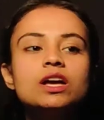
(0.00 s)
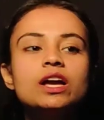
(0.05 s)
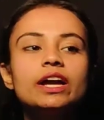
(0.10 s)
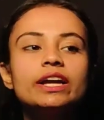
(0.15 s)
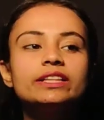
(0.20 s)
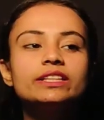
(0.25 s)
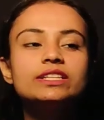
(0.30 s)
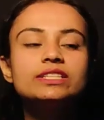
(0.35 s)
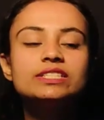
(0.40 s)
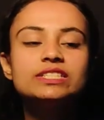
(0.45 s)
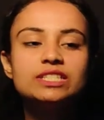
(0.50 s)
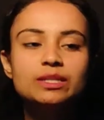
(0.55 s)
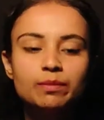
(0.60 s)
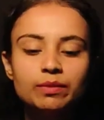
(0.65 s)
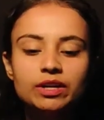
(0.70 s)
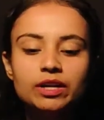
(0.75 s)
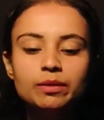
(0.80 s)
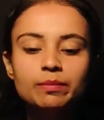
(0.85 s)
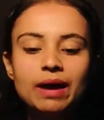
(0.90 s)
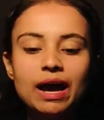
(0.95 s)
In the
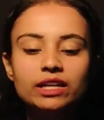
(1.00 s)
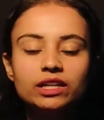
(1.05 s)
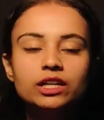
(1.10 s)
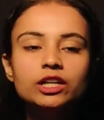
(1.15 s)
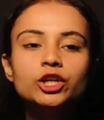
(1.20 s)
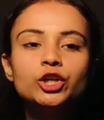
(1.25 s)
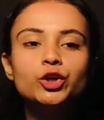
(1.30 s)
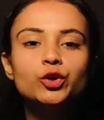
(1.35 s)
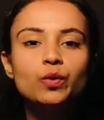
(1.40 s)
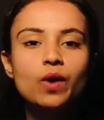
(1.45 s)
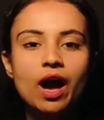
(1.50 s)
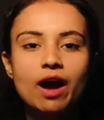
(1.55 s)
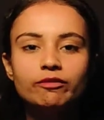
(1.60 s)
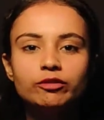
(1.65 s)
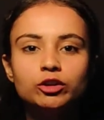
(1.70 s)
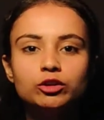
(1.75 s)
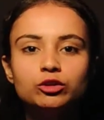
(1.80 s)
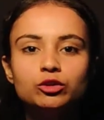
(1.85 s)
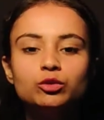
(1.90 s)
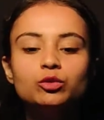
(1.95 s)
similar manner, you have
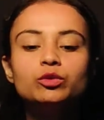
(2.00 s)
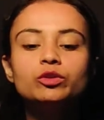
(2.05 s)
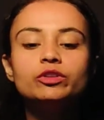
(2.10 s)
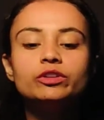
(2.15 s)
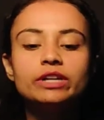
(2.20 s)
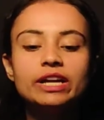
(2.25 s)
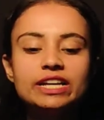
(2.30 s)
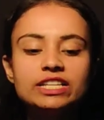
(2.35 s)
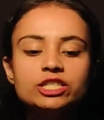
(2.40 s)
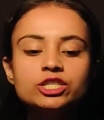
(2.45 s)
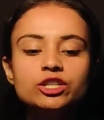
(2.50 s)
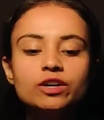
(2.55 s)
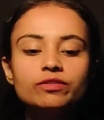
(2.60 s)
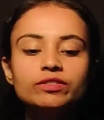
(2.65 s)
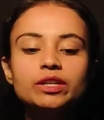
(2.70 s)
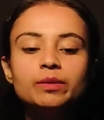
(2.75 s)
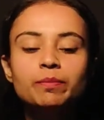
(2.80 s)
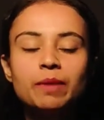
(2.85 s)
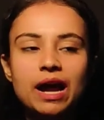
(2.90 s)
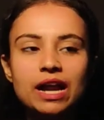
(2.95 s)
to do rest of
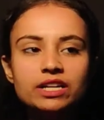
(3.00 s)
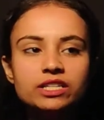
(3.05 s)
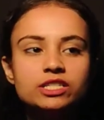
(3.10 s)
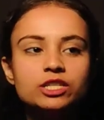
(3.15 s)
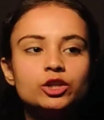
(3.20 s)
the parts.